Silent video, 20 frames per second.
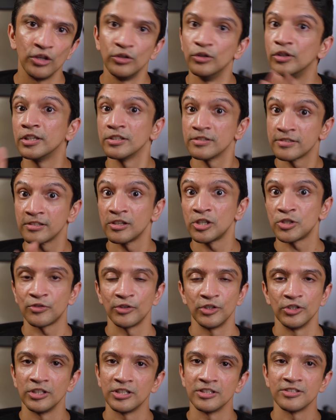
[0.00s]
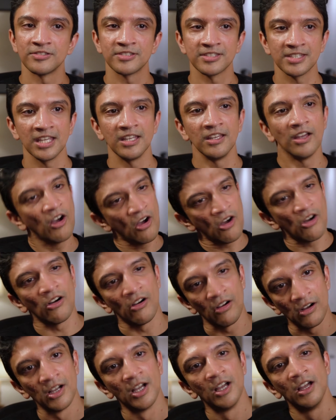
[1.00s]
you can search for it and you can see,
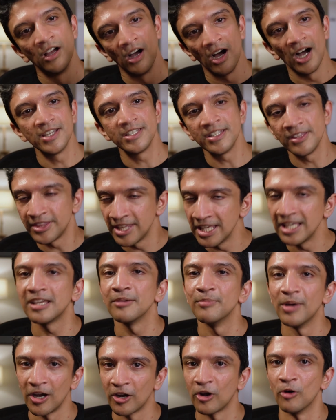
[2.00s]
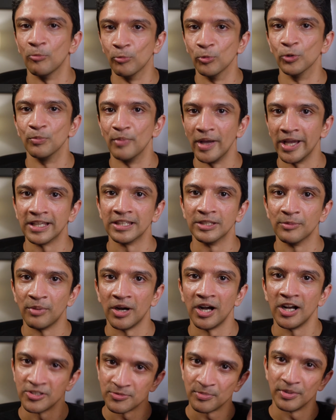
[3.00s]
oh, I did think about Commonwealth Bank in the
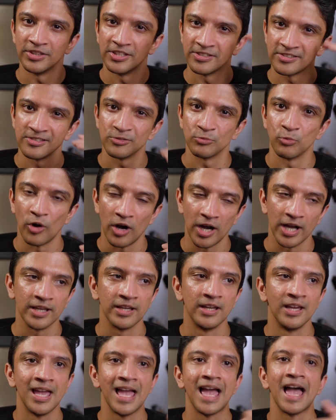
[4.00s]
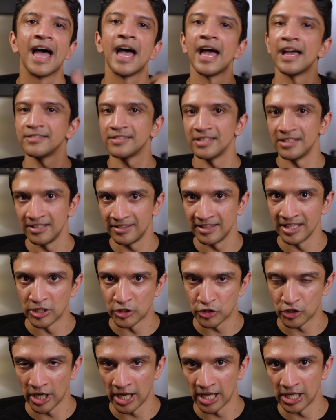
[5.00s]
past, but this is why. Has
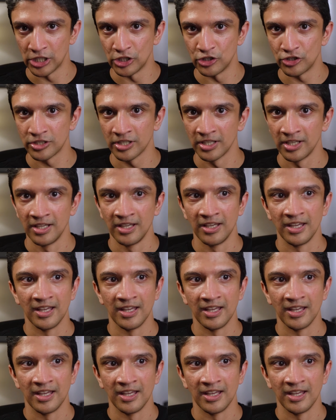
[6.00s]
anything changed?